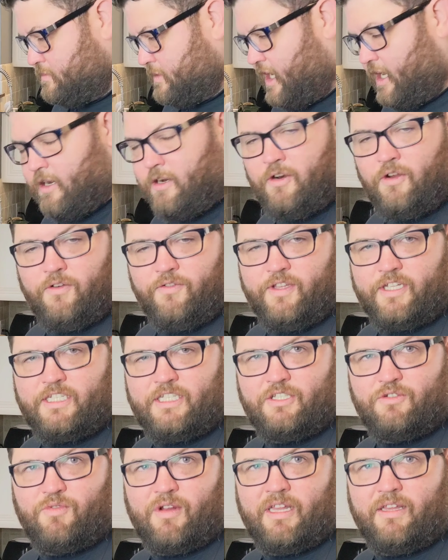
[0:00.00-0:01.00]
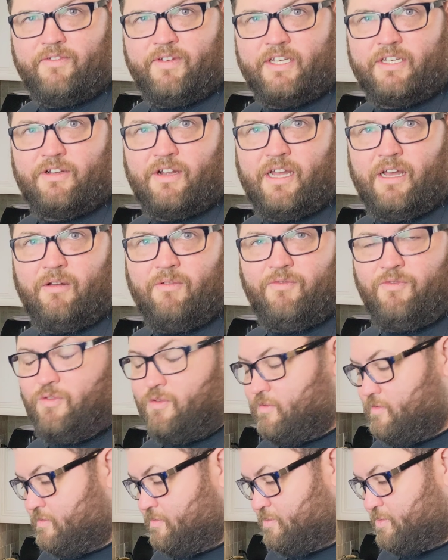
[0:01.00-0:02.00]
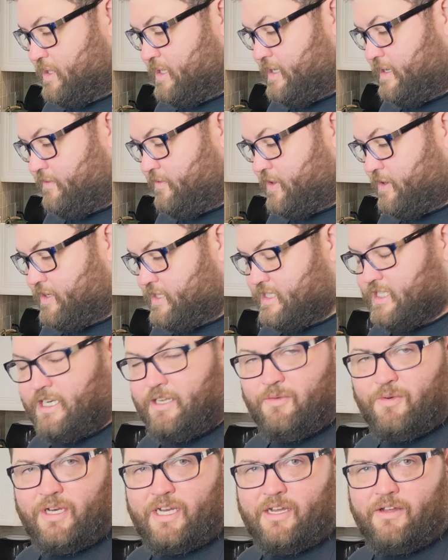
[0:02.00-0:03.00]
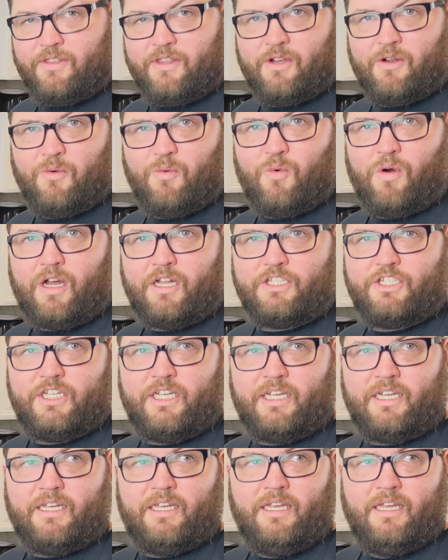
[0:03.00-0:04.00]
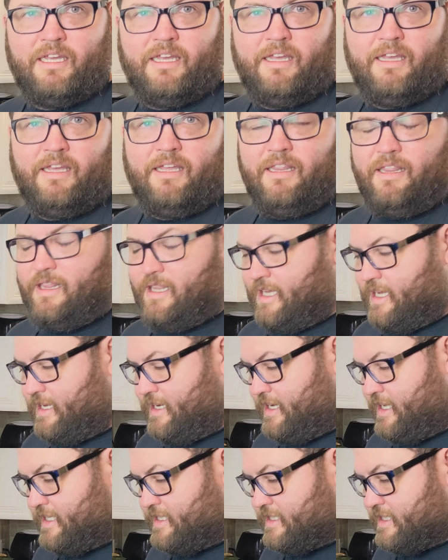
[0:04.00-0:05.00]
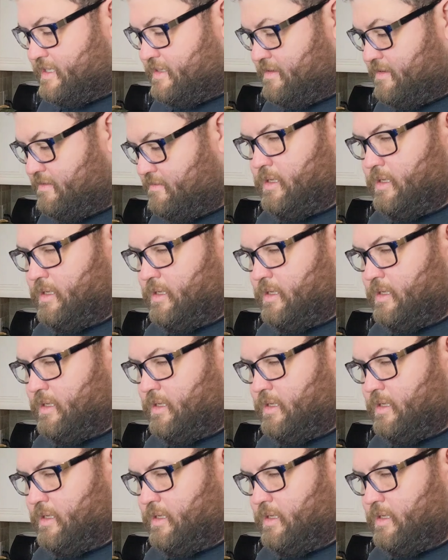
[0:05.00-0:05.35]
I don't know if this is relevant or helpful, but if there is anyone out there watching that isn't,